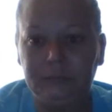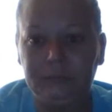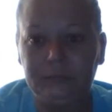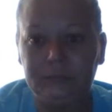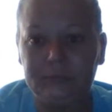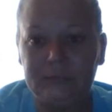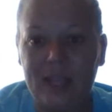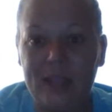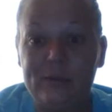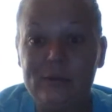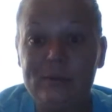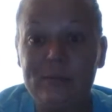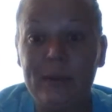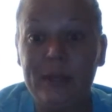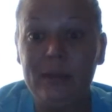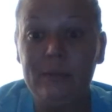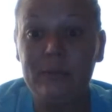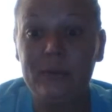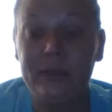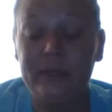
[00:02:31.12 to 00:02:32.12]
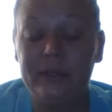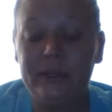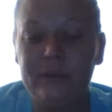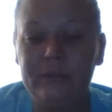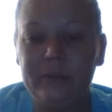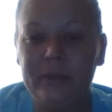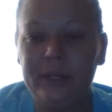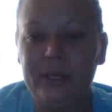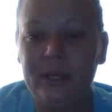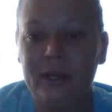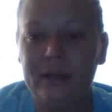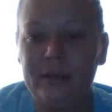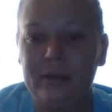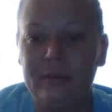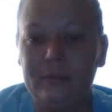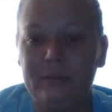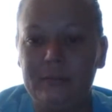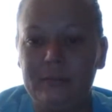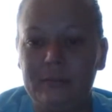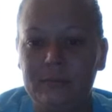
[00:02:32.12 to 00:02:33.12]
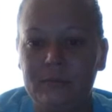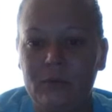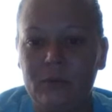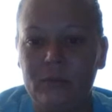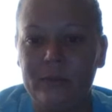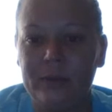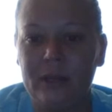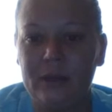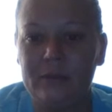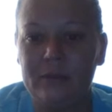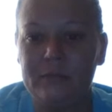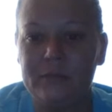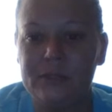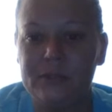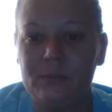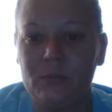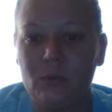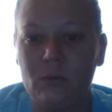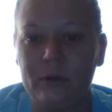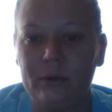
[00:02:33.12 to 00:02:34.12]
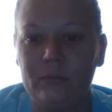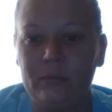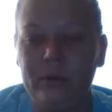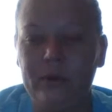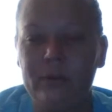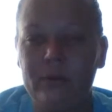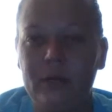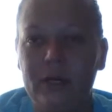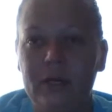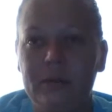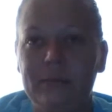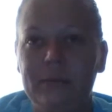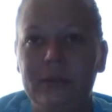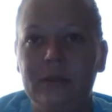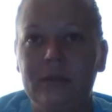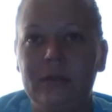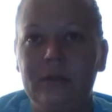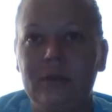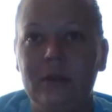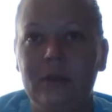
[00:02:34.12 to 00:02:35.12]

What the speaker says: And he was playing pretty good when we got up this morning. We were up at